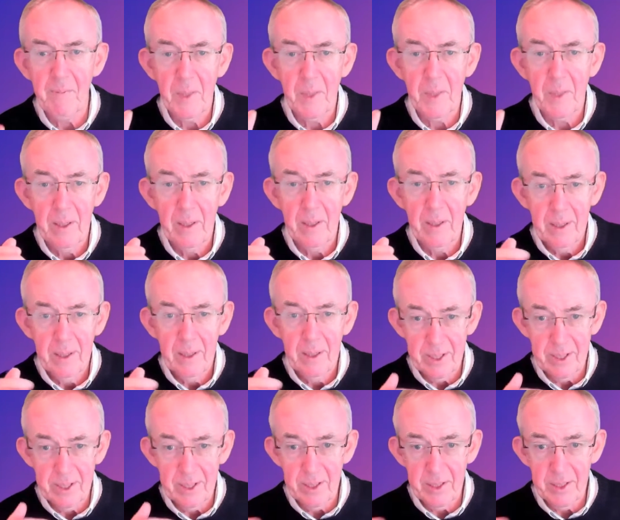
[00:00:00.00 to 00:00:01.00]
as I do
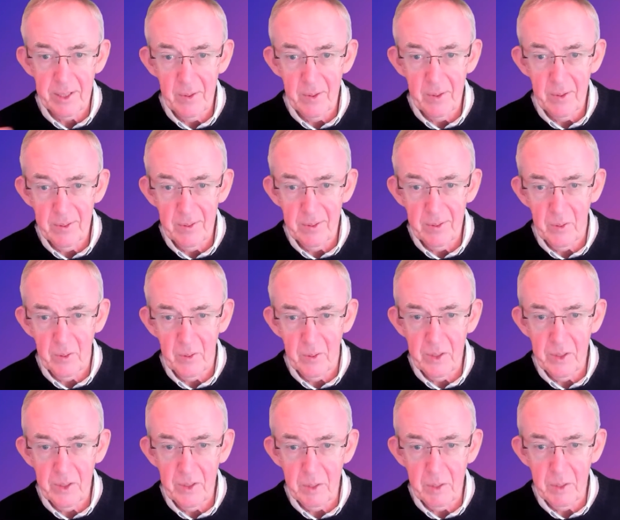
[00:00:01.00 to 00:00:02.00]
for Udemy
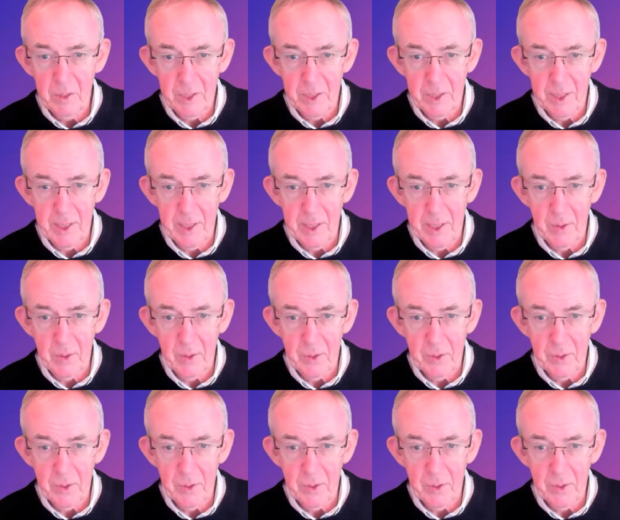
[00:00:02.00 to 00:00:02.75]
training courses,